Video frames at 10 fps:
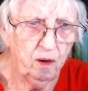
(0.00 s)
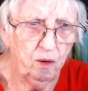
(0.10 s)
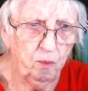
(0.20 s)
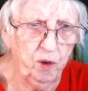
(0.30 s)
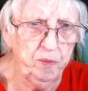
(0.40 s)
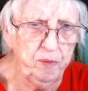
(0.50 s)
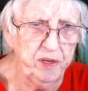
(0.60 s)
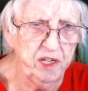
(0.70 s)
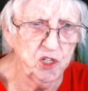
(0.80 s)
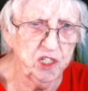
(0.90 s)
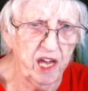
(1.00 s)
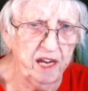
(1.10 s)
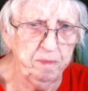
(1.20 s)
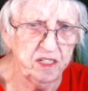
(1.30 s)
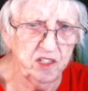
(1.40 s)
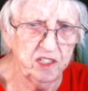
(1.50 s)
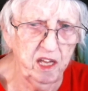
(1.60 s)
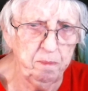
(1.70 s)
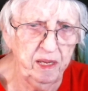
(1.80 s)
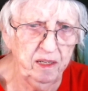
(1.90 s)
When we reached Edmonton,
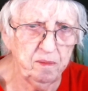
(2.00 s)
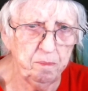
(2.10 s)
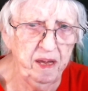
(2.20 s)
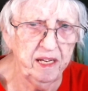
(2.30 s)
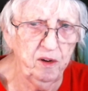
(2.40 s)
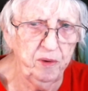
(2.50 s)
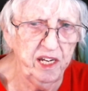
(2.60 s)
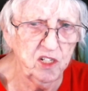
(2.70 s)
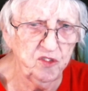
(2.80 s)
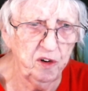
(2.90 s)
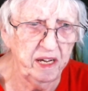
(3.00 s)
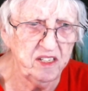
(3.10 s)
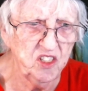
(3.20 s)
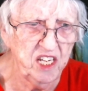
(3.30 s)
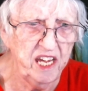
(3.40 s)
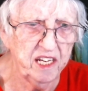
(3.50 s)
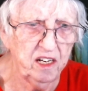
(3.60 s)
the men arranged for my stay in a